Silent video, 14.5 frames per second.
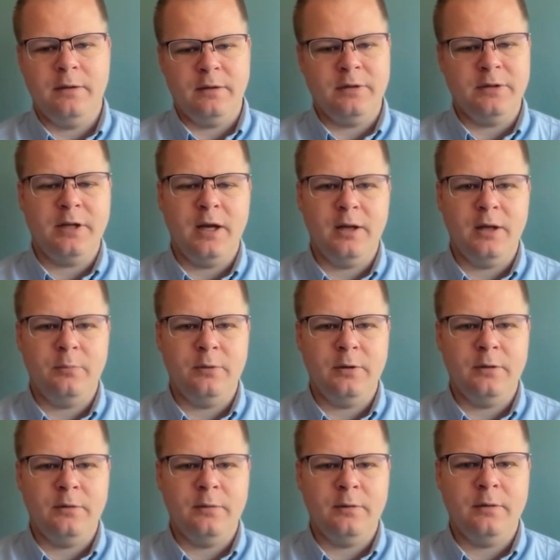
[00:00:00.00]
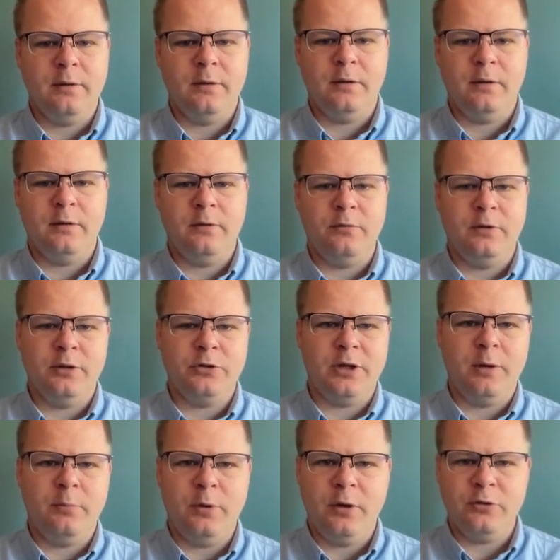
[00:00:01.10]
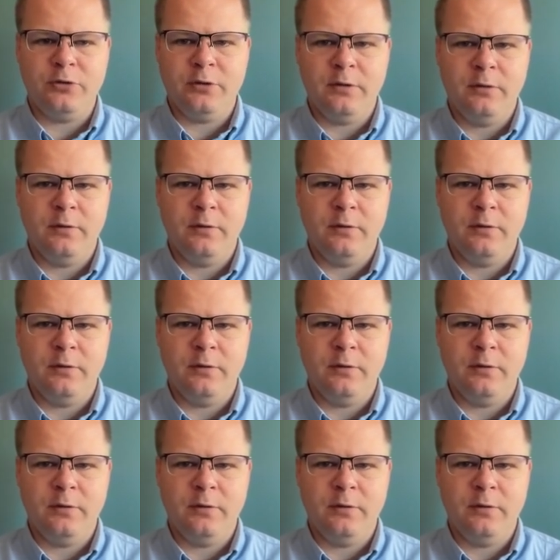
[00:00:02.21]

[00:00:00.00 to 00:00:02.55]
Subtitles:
Sign Up. For the checkbox,